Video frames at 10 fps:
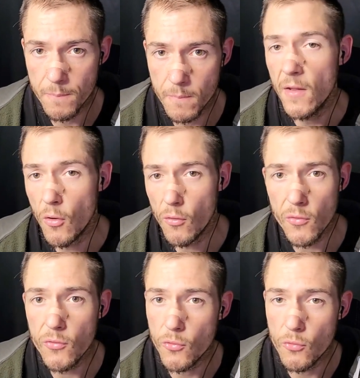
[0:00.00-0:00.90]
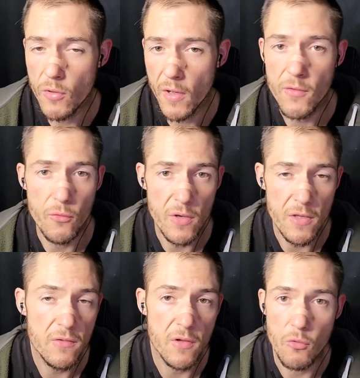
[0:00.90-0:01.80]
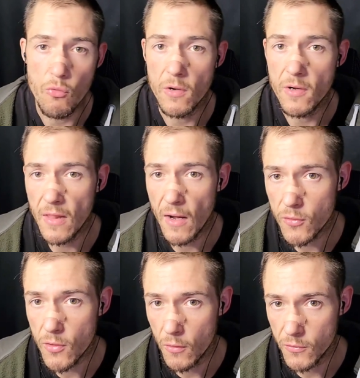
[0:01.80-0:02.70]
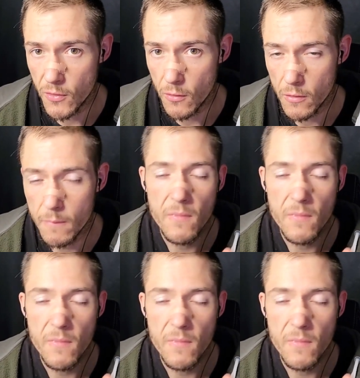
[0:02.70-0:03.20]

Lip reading: In order to do that, you need the Google Cloud Console.